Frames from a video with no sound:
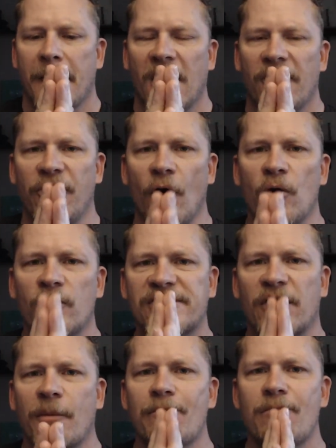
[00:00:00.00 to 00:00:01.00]
Those are
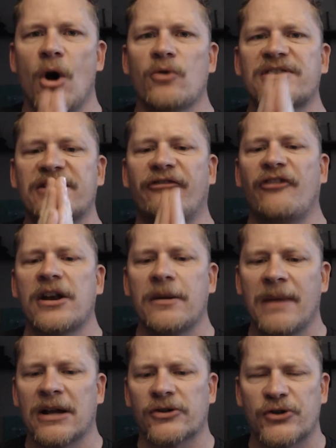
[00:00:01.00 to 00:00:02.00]
the most
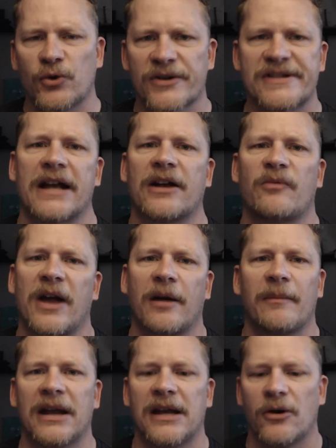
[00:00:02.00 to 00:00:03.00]
fundamental tools I can
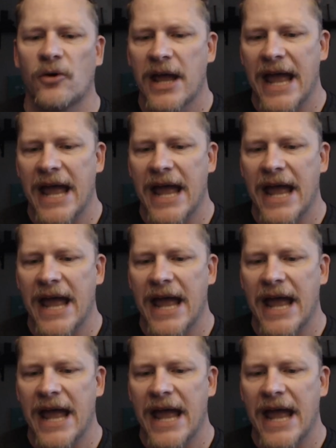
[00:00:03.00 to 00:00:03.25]
recommend to you.